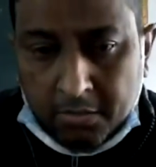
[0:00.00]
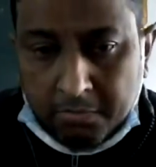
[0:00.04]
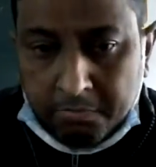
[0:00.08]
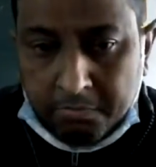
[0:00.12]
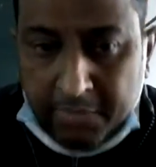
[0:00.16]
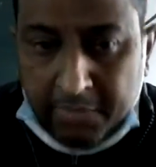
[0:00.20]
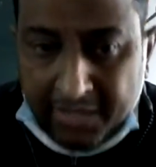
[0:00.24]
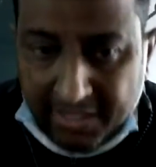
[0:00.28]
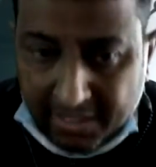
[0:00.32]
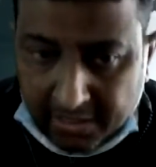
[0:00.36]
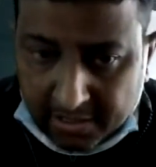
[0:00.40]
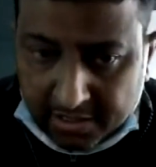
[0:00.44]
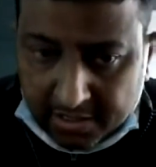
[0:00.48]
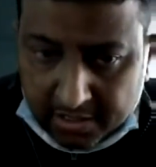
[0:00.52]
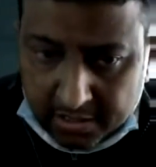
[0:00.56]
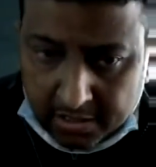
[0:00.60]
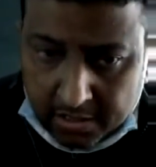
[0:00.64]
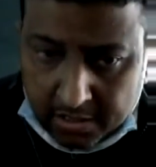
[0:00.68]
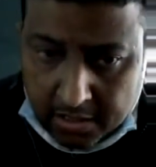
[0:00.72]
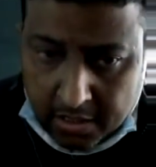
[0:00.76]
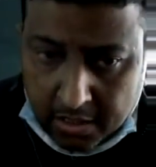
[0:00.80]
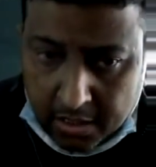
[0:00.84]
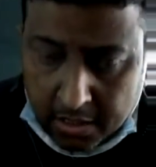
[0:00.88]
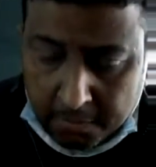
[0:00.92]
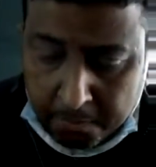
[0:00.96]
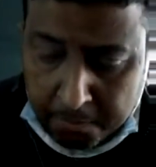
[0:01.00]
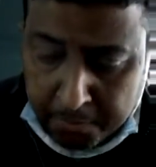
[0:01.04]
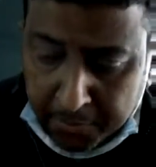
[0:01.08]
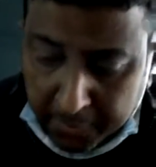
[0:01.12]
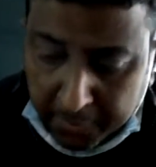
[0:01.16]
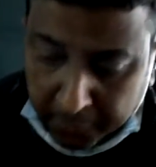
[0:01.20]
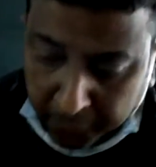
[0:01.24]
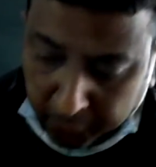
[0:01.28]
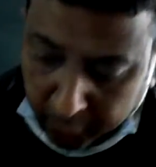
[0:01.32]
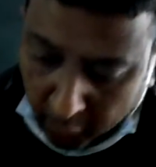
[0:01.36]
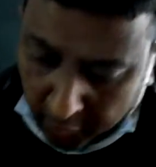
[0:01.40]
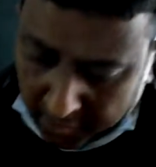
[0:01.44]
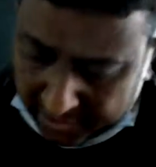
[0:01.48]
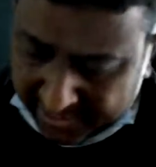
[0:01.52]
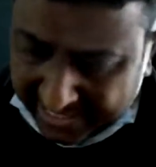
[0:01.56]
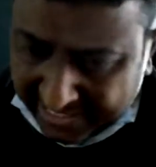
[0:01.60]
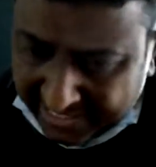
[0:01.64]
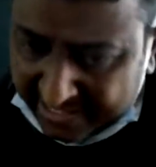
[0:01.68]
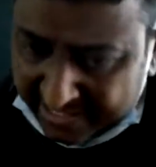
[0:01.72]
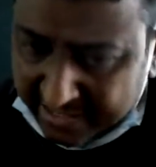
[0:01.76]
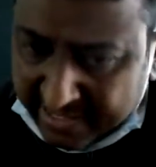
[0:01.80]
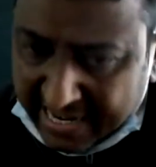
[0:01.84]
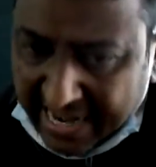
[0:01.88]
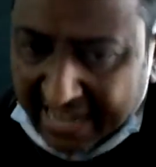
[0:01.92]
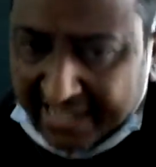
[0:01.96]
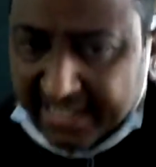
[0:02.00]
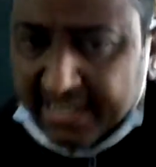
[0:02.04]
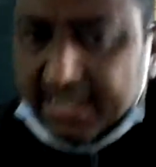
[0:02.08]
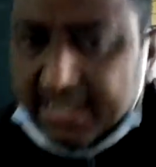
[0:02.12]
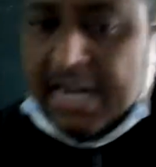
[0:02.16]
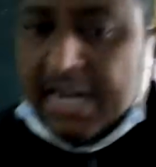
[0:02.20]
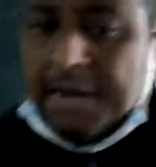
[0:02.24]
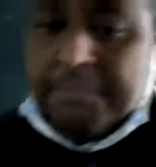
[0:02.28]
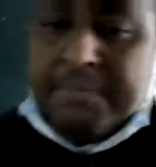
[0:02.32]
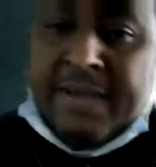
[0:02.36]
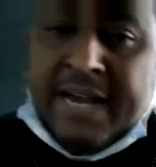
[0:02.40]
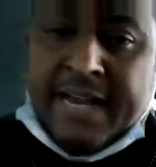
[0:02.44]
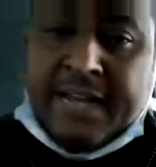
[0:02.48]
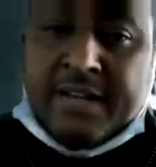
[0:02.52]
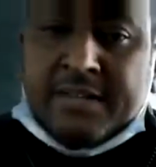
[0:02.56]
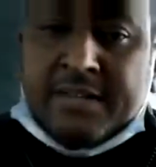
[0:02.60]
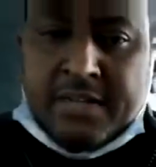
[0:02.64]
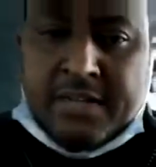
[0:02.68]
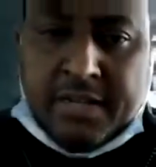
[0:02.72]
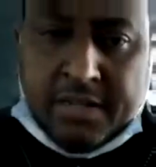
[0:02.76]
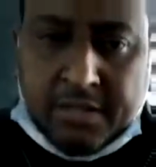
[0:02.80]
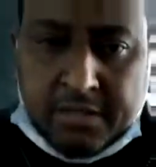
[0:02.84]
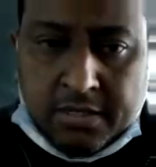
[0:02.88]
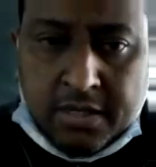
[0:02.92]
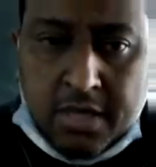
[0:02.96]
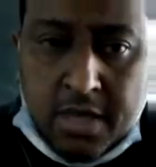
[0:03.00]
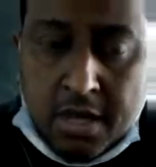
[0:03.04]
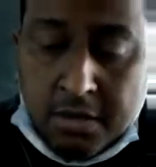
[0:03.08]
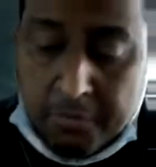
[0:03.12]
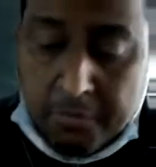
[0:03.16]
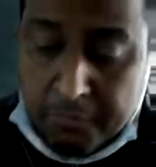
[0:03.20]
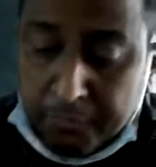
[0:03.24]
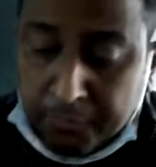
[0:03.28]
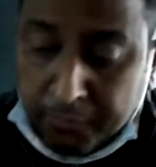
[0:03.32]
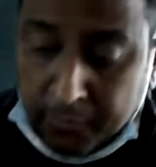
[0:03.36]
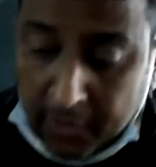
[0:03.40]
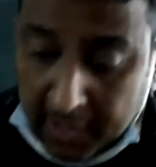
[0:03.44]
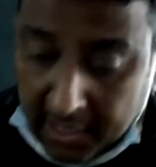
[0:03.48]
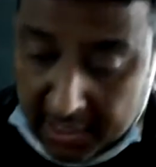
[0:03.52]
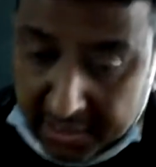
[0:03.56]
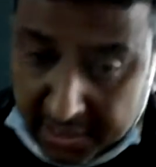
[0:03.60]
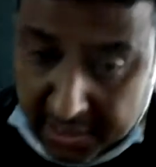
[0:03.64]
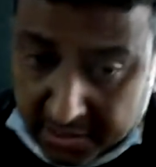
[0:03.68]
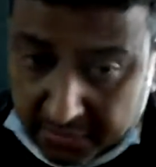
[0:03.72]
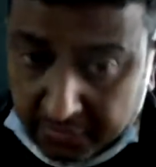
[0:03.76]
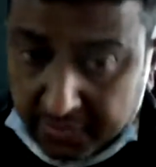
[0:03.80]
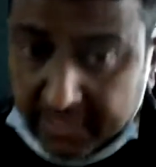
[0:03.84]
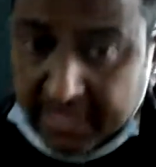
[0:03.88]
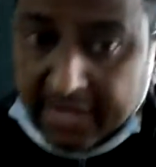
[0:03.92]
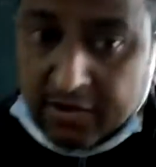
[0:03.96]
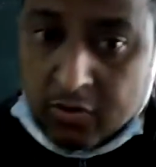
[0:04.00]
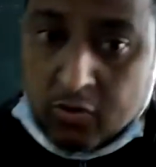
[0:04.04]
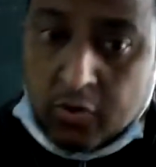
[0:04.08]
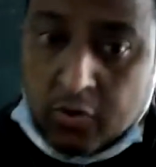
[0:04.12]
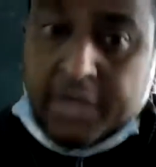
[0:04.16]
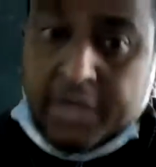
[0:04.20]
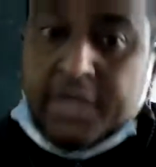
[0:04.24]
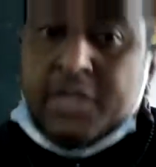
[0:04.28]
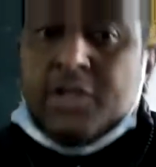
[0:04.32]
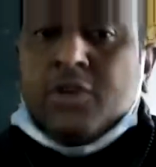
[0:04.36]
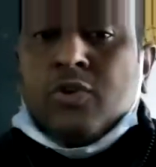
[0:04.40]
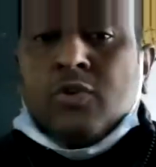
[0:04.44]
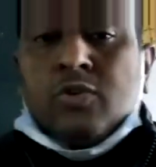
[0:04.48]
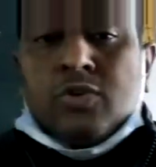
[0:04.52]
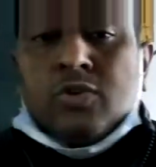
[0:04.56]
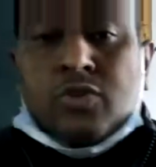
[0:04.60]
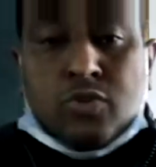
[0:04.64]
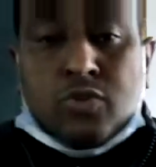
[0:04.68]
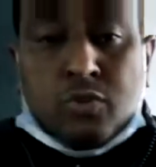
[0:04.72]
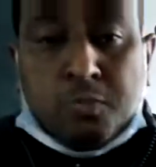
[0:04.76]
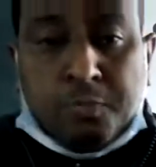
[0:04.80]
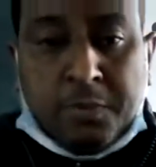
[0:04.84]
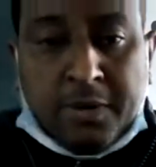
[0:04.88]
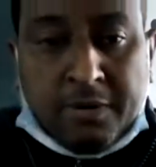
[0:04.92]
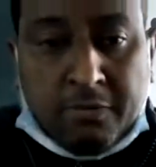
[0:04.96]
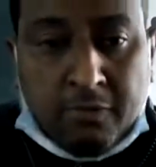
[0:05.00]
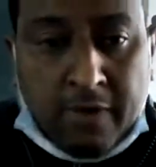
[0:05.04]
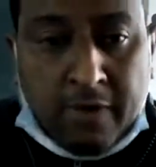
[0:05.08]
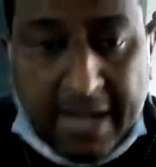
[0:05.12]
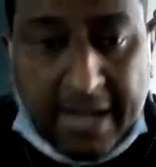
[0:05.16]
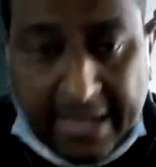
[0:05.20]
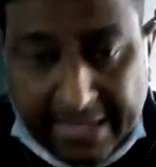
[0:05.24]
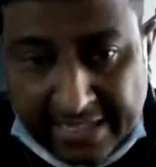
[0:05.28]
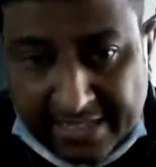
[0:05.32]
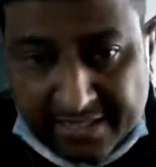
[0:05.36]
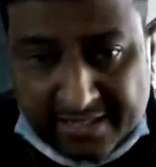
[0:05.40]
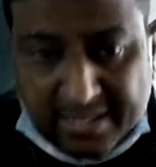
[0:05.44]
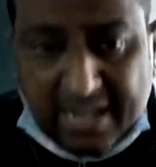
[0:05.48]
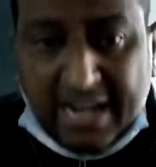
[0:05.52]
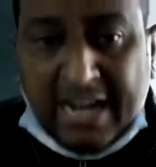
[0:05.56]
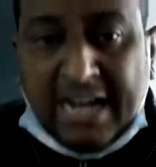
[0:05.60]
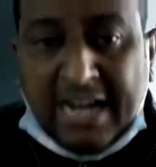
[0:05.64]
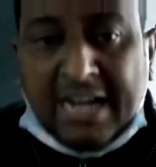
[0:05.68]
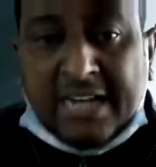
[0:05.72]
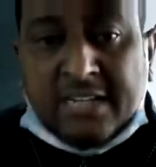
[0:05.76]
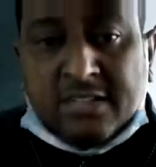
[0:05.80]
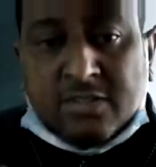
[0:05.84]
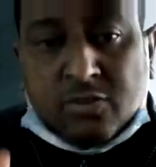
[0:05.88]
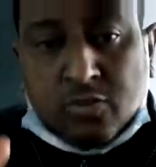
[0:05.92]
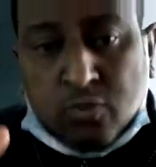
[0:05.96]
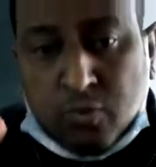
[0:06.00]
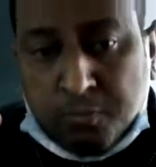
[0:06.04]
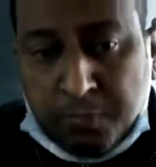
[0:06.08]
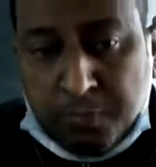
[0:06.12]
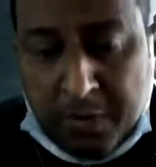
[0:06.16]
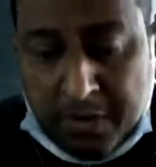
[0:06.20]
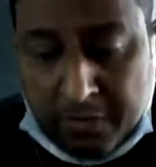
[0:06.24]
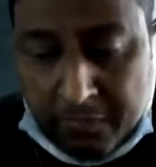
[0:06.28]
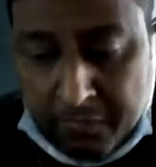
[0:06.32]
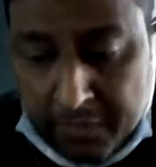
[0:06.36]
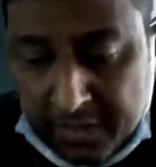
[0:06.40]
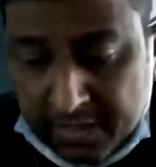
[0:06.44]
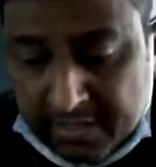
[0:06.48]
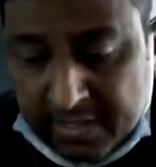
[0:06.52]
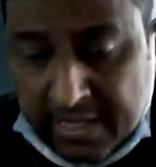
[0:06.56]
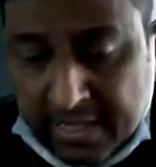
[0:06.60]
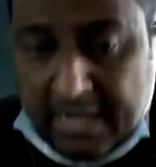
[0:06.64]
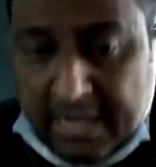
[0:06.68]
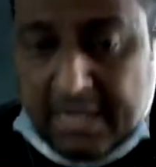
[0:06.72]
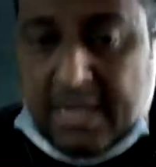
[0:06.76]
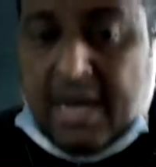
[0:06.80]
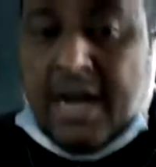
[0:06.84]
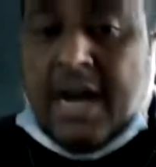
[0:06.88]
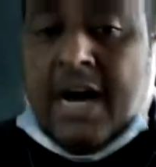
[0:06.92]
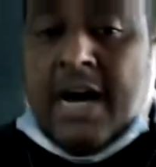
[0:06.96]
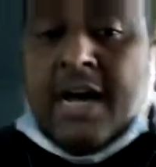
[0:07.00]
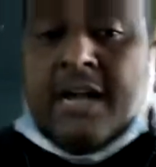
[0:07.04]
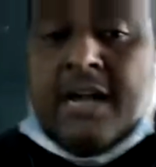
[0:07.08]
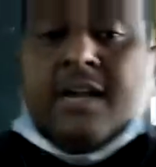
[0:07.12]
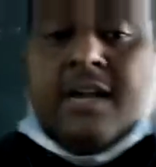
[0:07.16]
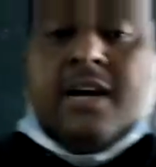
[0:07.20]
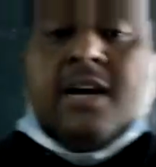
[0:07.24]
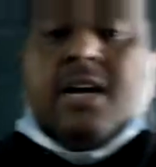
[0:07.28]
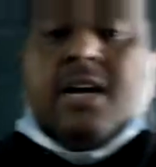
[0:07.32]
means before the starting of directing, first we are going to supervise our supervision or